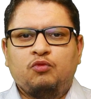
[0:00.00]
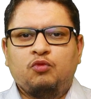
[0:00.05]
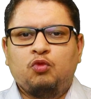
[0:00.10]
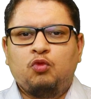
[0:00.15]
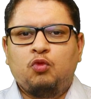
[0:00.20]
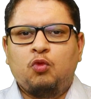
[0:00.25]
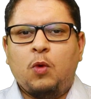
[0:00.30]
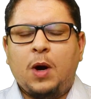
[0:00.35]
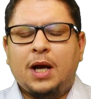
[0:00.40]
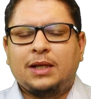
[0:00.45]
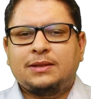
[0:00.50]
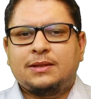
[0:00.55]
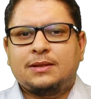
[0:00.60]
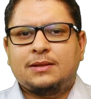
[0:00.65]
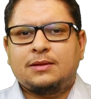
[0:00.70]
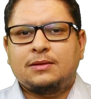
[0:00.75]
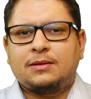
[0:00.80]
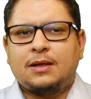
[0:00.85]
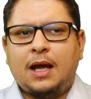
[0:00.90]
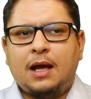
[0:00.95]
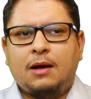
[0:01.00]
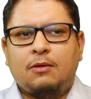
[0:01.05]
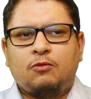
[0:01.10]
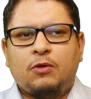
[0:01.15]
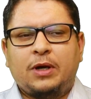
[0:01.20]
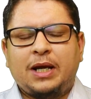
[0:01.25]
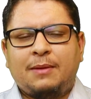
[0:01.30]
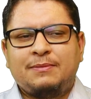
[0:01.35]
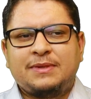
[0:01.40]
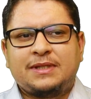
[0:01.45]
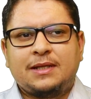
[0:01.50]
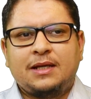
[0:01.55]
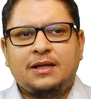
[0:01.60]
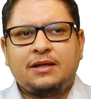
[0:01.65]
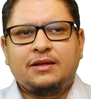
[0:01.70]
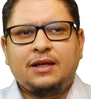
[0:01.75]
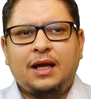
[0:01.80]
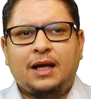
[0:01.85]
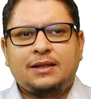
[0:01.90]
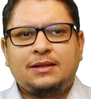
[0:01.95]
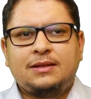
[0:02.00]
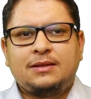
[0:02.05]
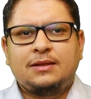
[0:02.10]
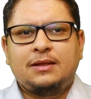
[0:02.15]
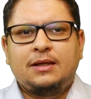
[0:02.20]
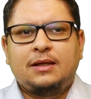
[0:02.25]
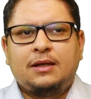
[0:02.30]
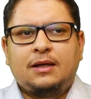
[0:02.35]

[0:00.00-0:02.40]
When I'm saying that,